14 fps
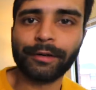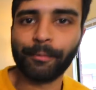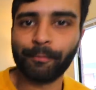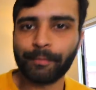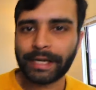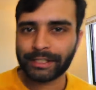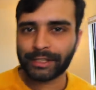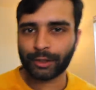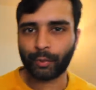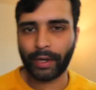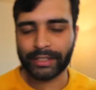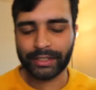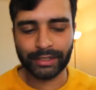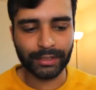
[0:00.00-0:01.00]
the major
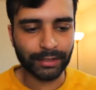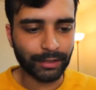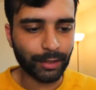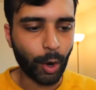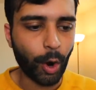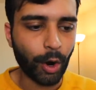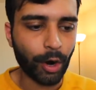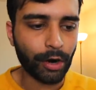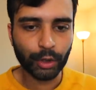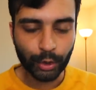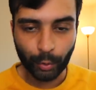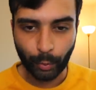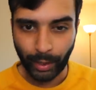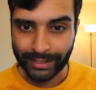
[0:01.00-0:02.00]
question or the
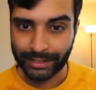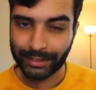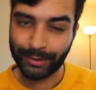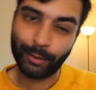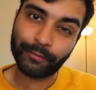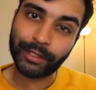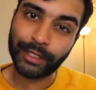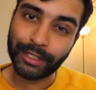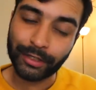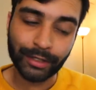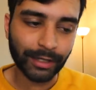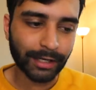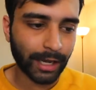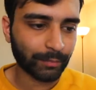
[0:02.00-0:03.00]
question of the
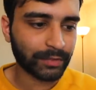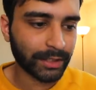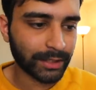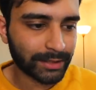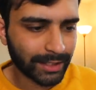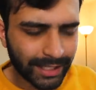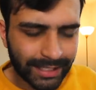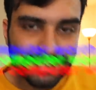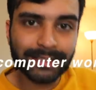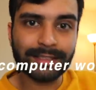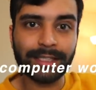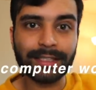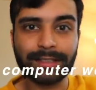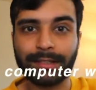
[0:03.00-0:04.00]
year comes as
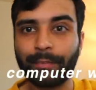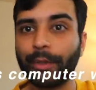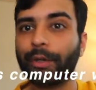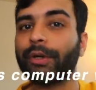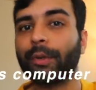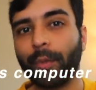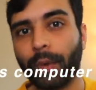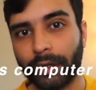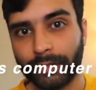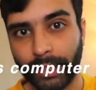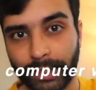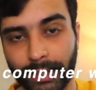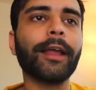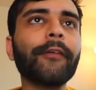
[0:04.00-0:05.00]
is this computer worth it?